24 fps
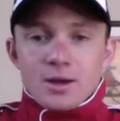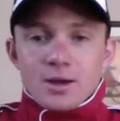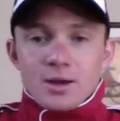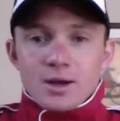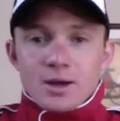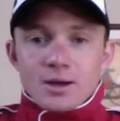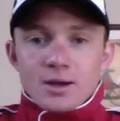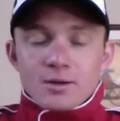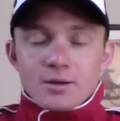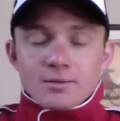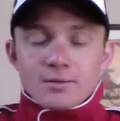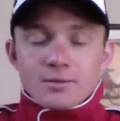
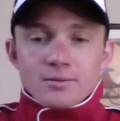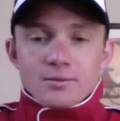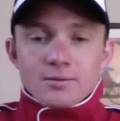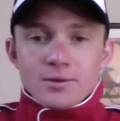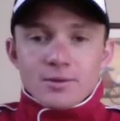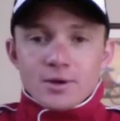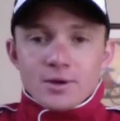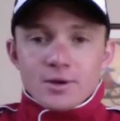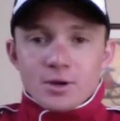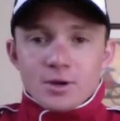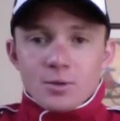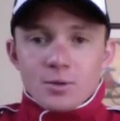uh,
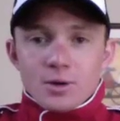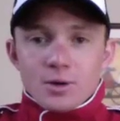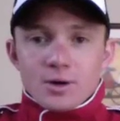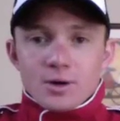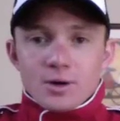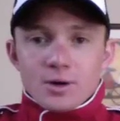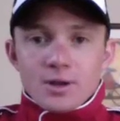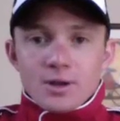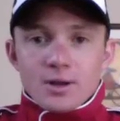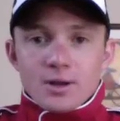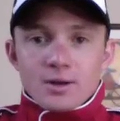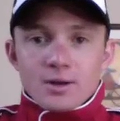video
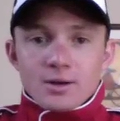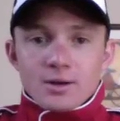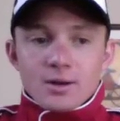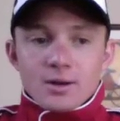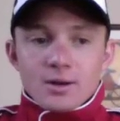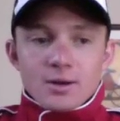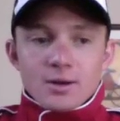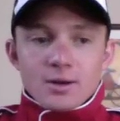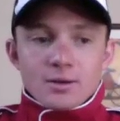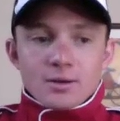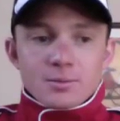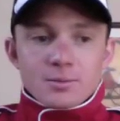work and
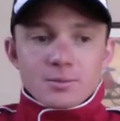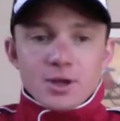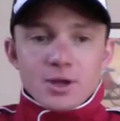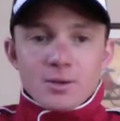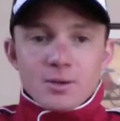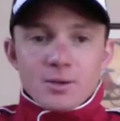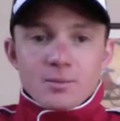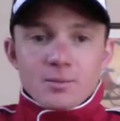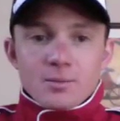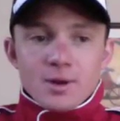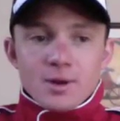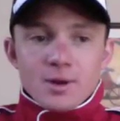uh,
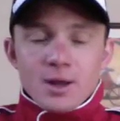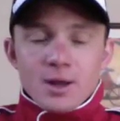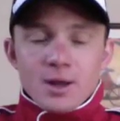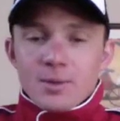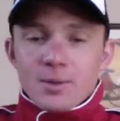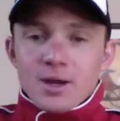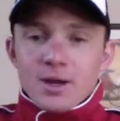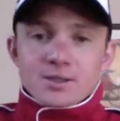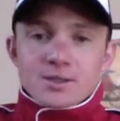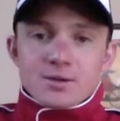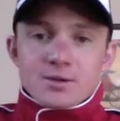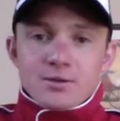become an
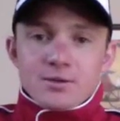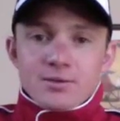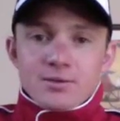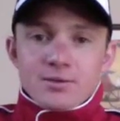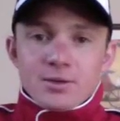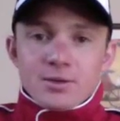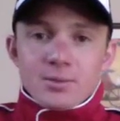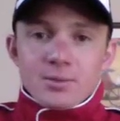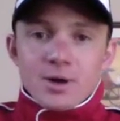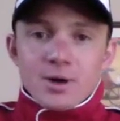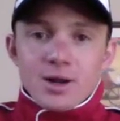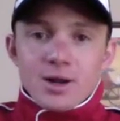ambassador for
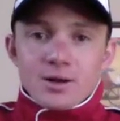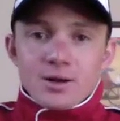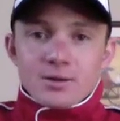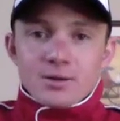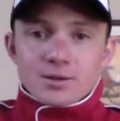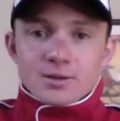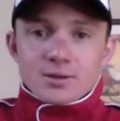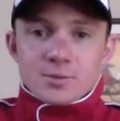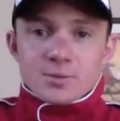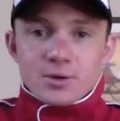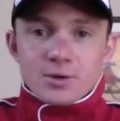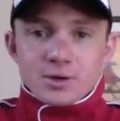their brand in the
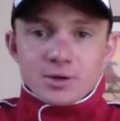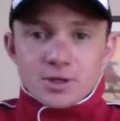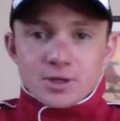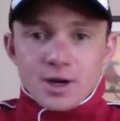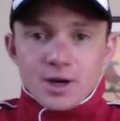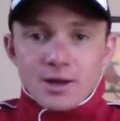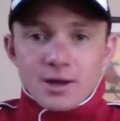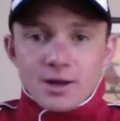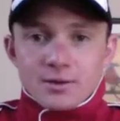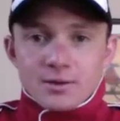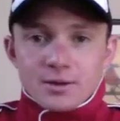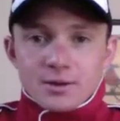sport of
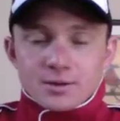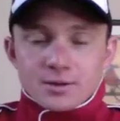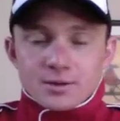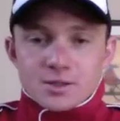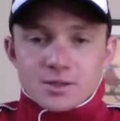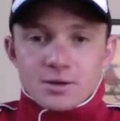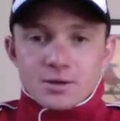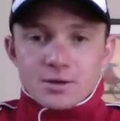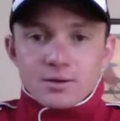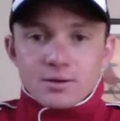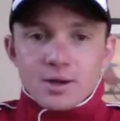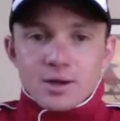triathlon.
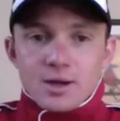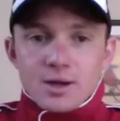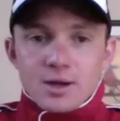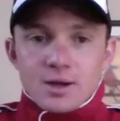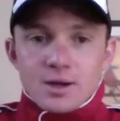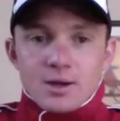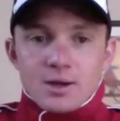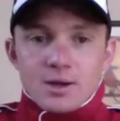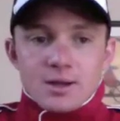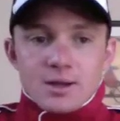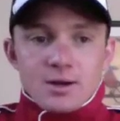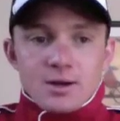So,
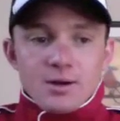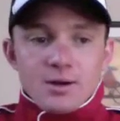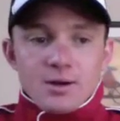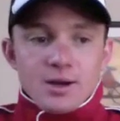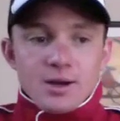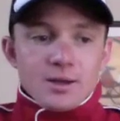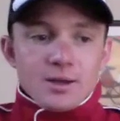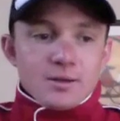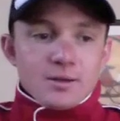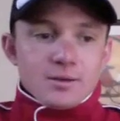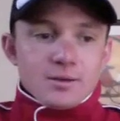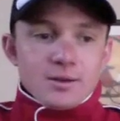you know,
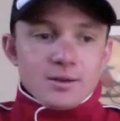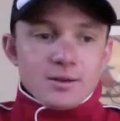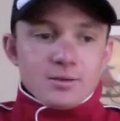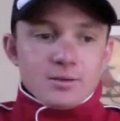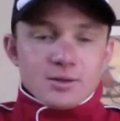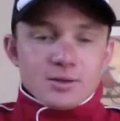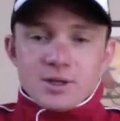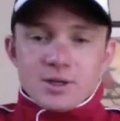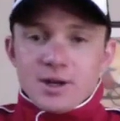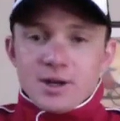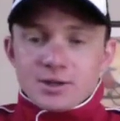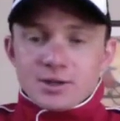I it
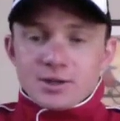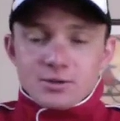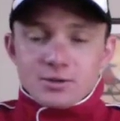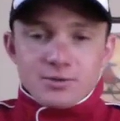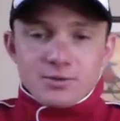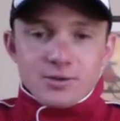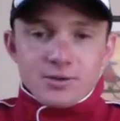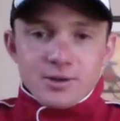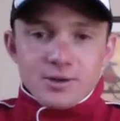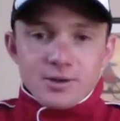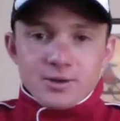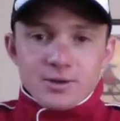was a natural
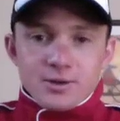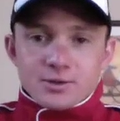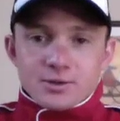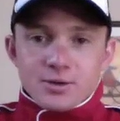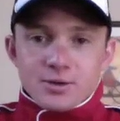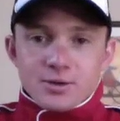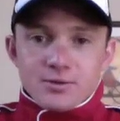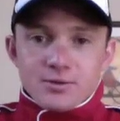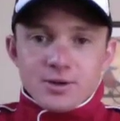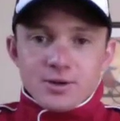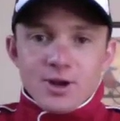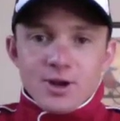fit. They're
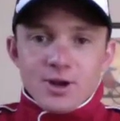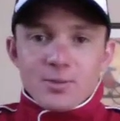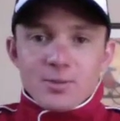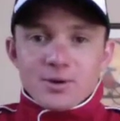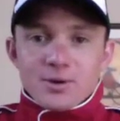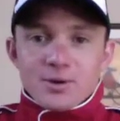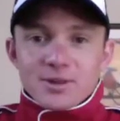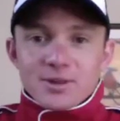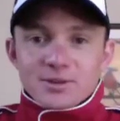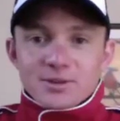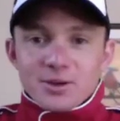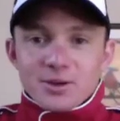sort of a
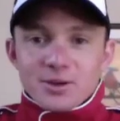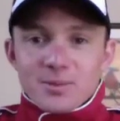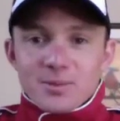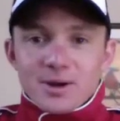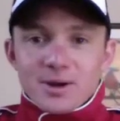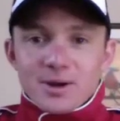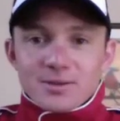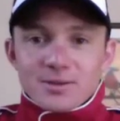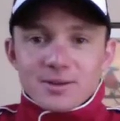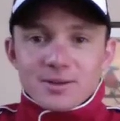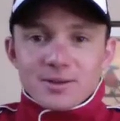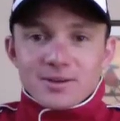company that's all
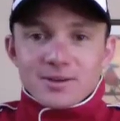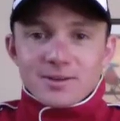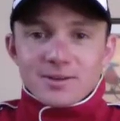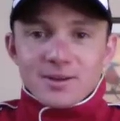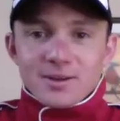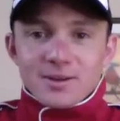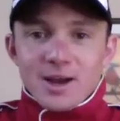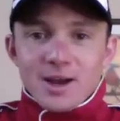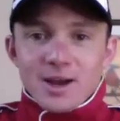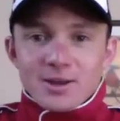about the the